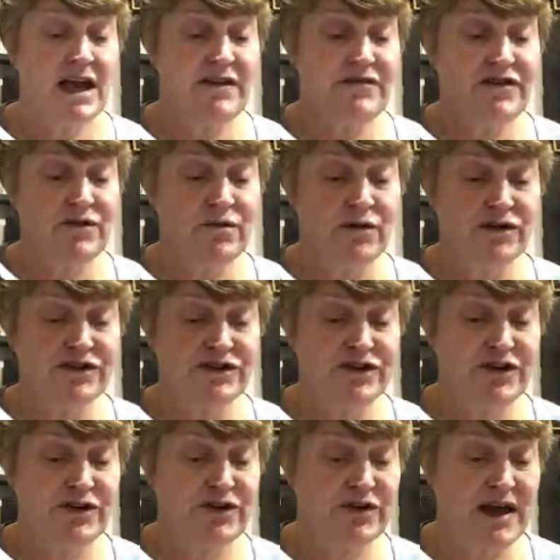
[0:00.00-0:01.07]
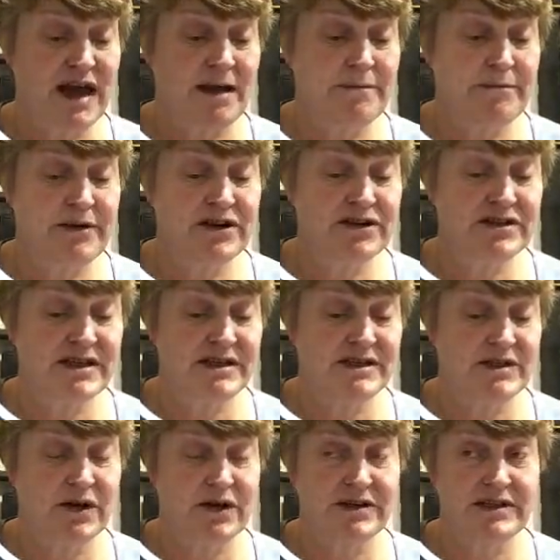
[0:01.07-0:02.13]
if you want to, you can pinch these
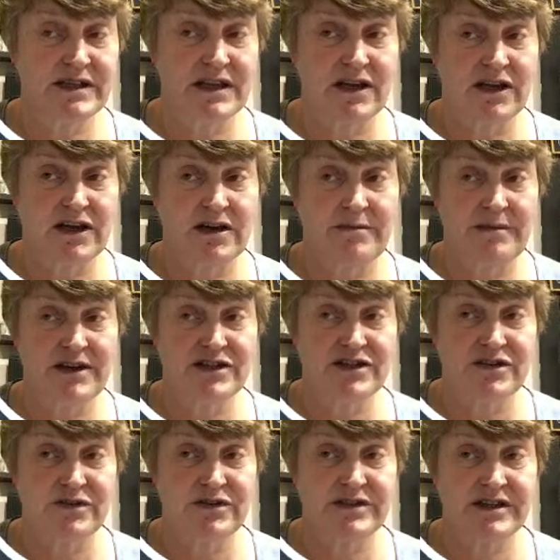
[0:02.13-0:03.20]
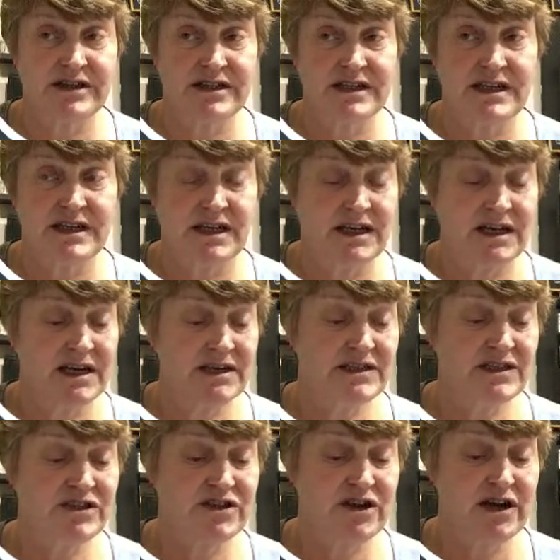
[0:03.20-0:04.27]
sides in like I mentioned on Sunday. It's
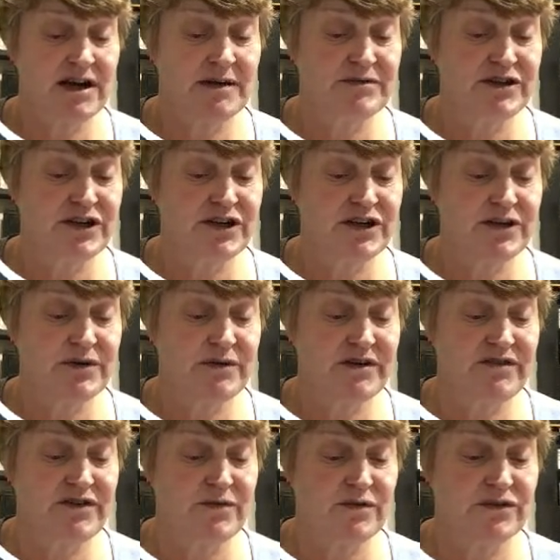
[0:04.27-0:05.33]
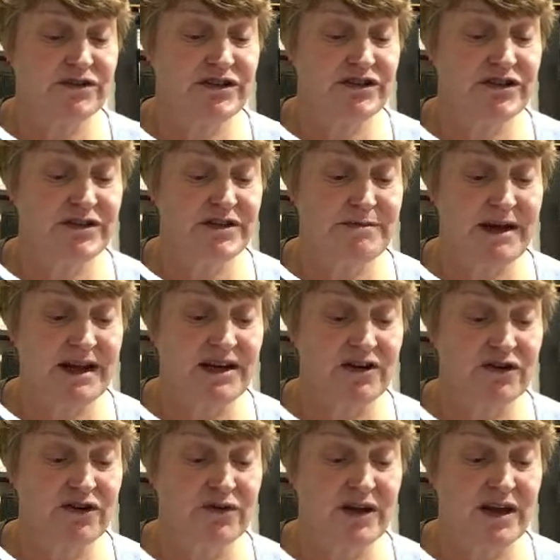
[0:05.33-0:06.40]
entirely up to you. If you wanted to, depending
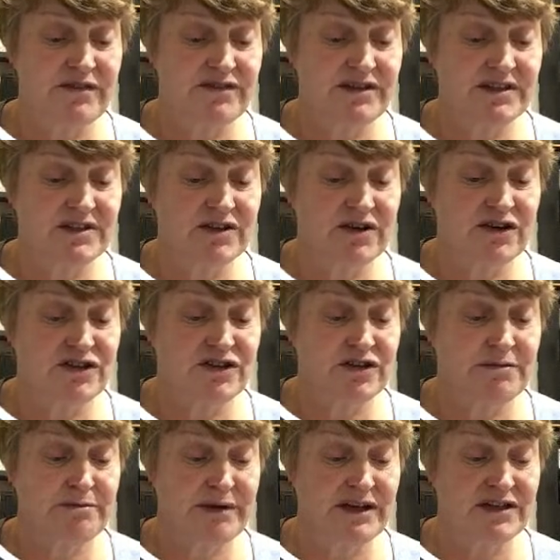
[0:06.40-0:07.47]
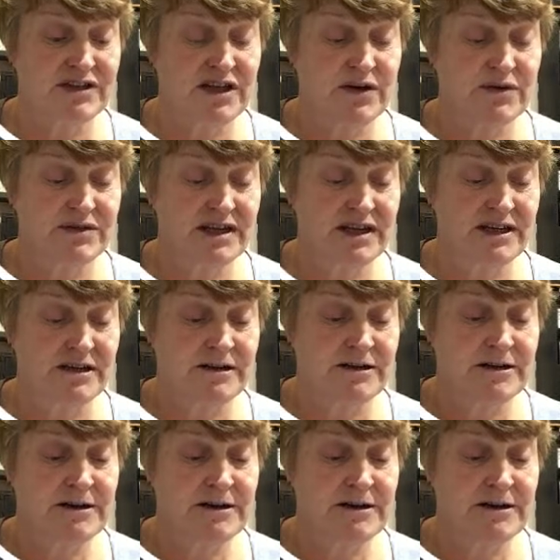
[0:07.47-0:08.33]
on your gift inside, you could pinch those in,